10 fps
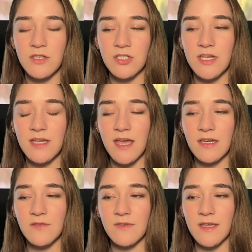she
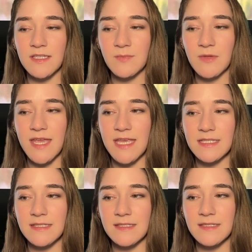kind of
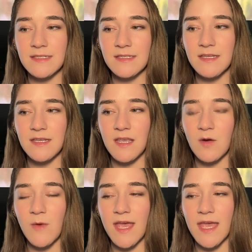explains in a
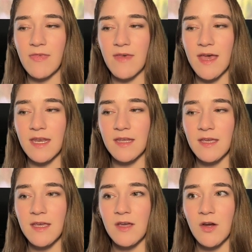way that
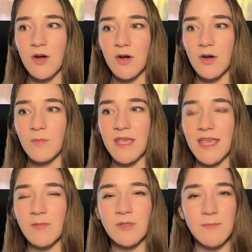her being
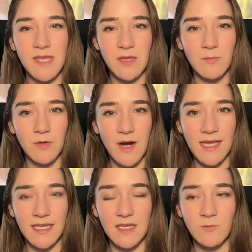able to meet
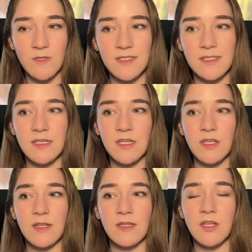Brian was
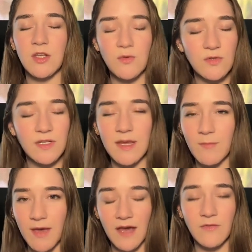hugely
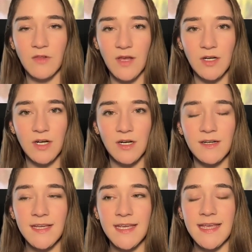impactful on her.
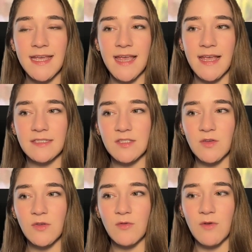And so
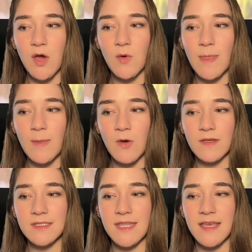in the
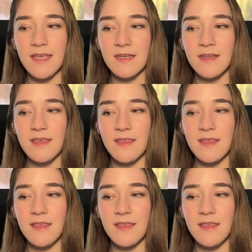books that